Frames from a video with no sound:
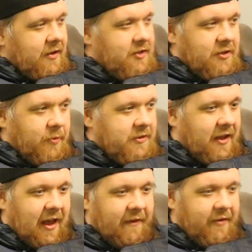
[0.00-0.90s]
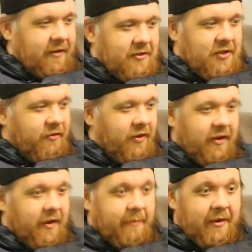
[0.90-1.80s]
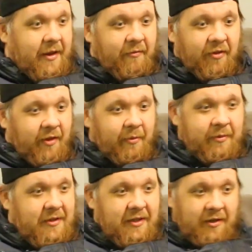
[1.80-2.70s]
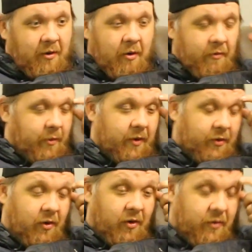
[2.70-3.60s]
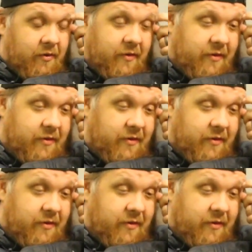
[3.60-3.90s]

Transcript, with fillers: she just wasn't having it. She really, I mean, it really didn't go over well at all.